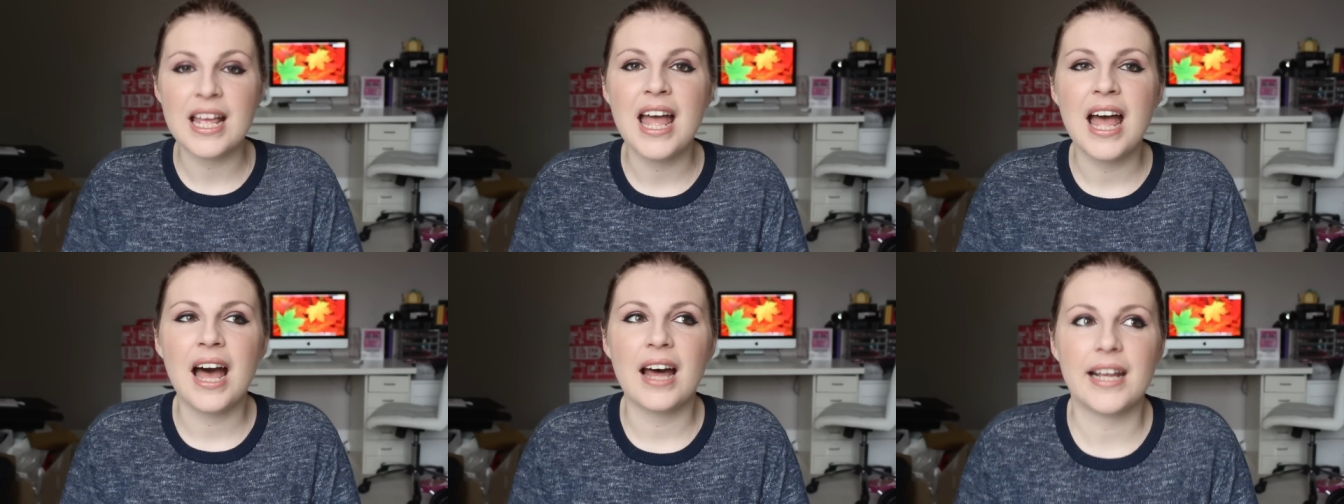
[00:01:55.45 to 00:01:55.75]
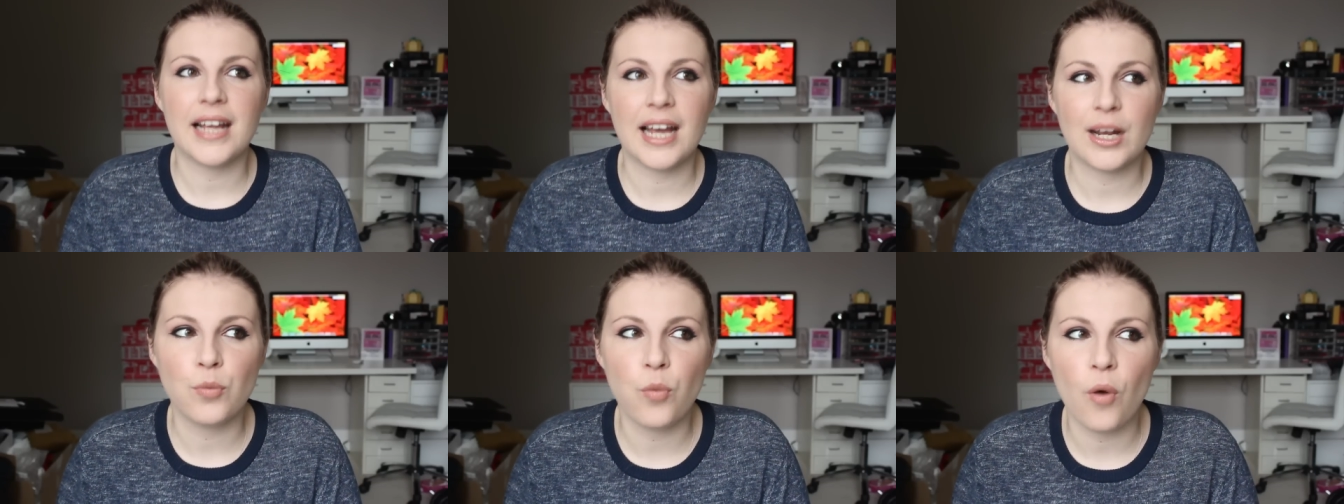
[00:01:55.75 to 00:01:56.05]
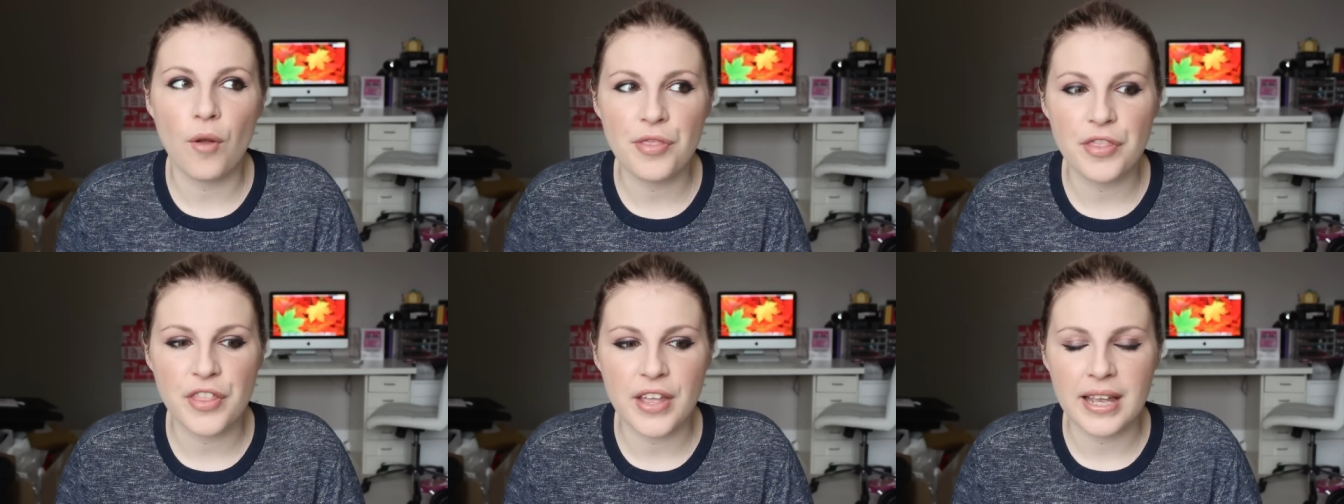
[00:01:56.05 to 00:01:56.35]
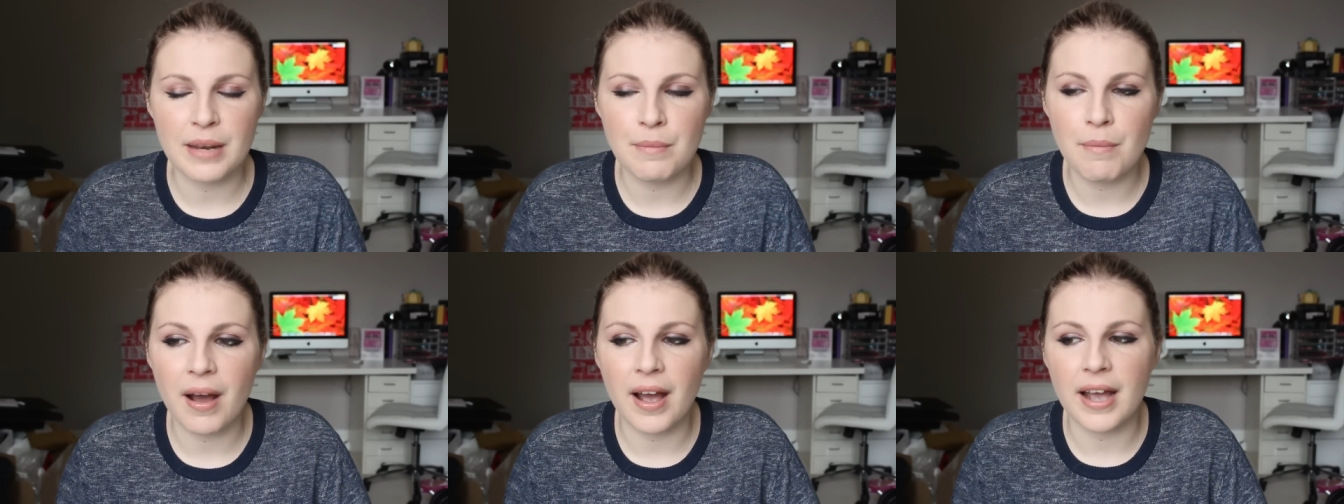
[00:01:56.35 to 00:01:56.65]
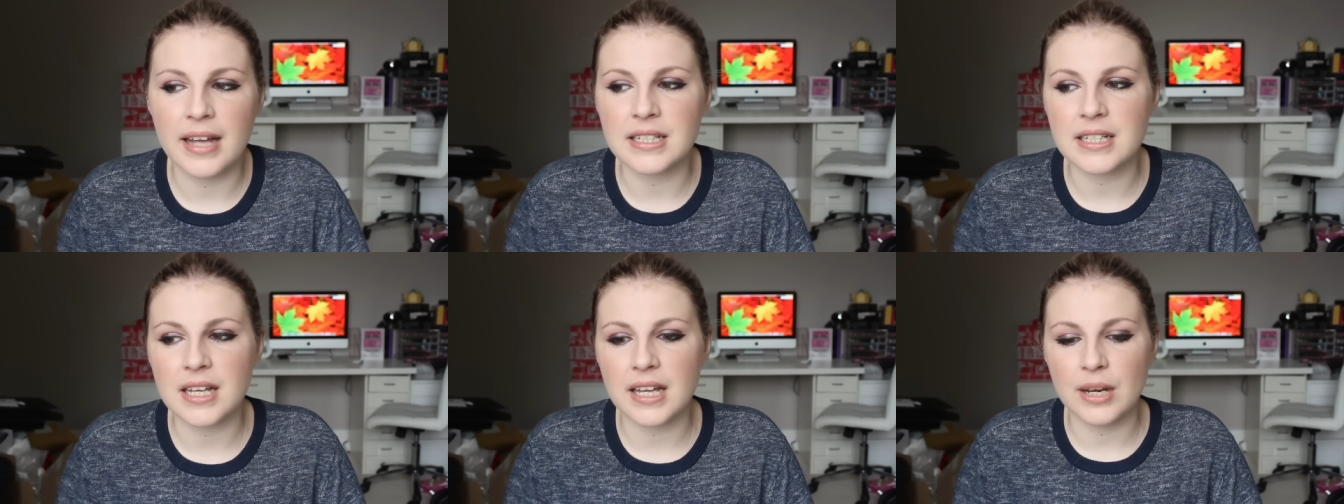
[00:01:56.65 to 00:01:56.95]
And I had one thing in
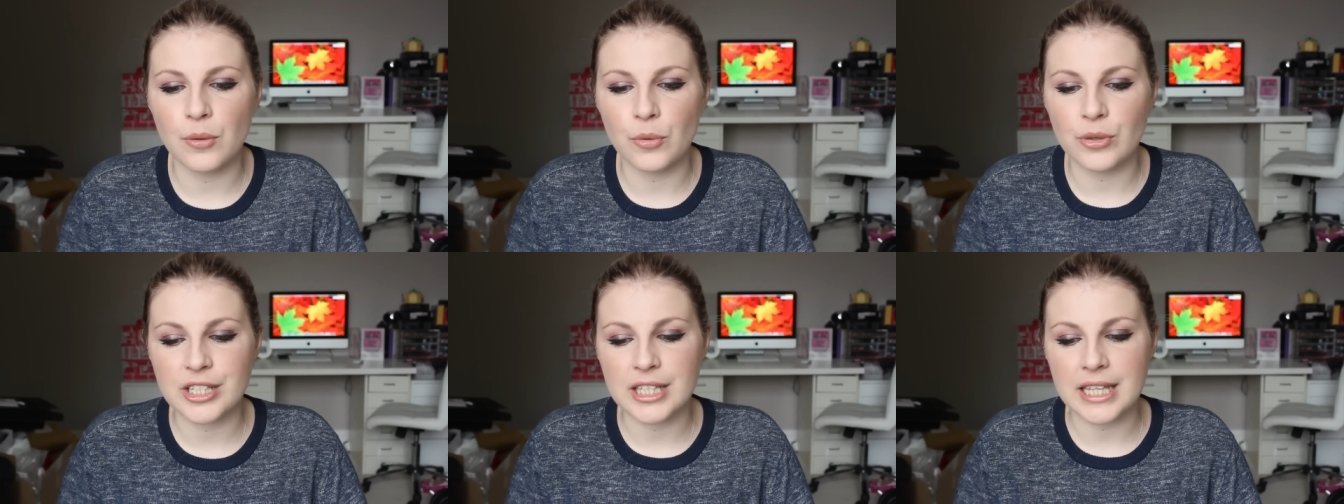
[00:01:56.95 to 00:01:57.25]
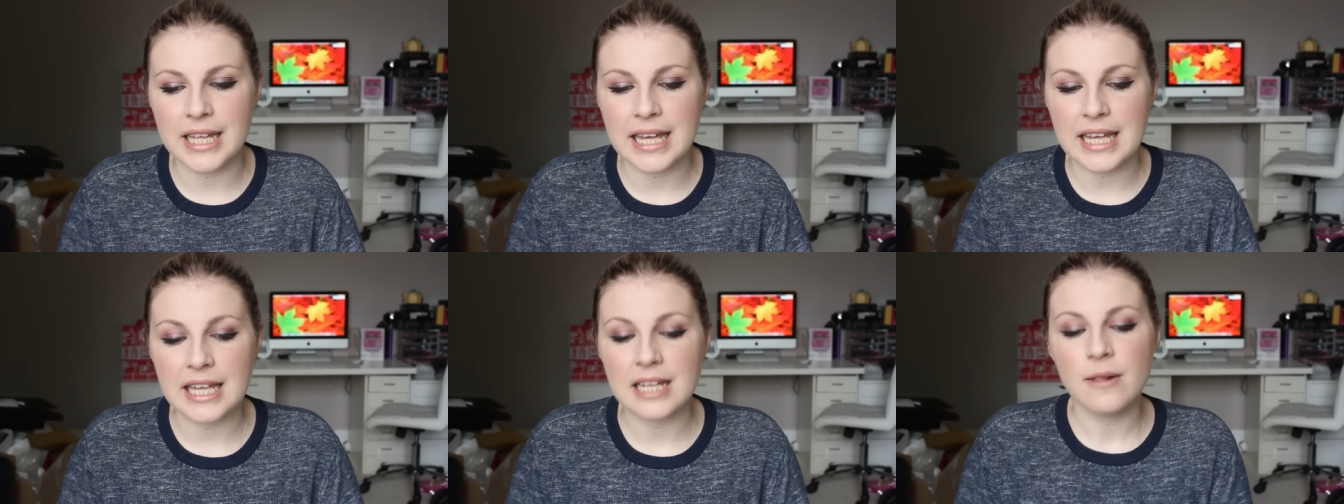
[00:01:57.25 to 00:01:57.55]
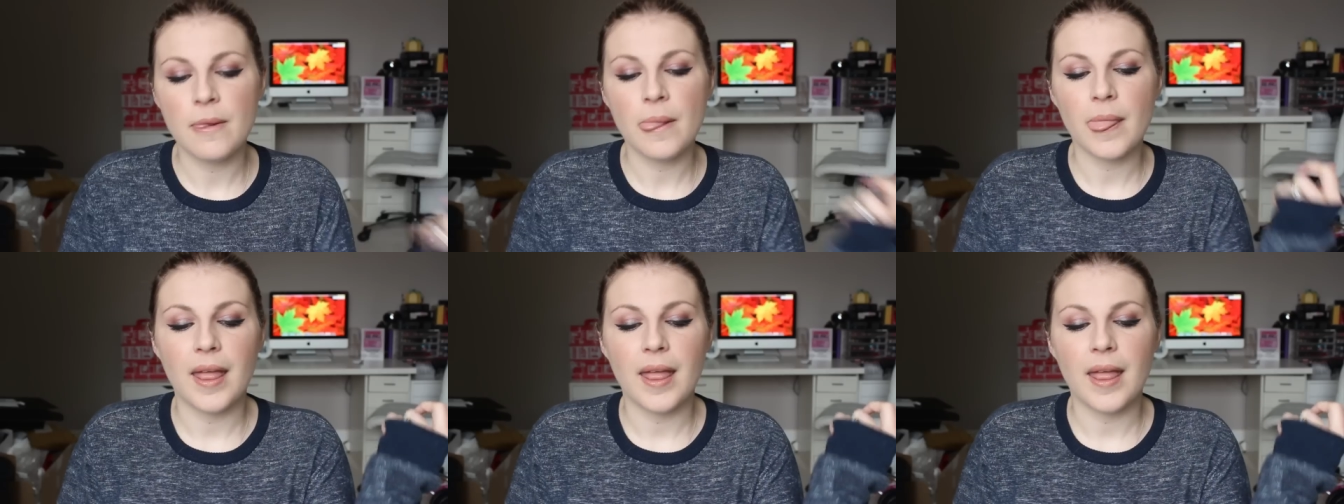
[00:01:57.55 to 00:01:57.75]
mind, and it was the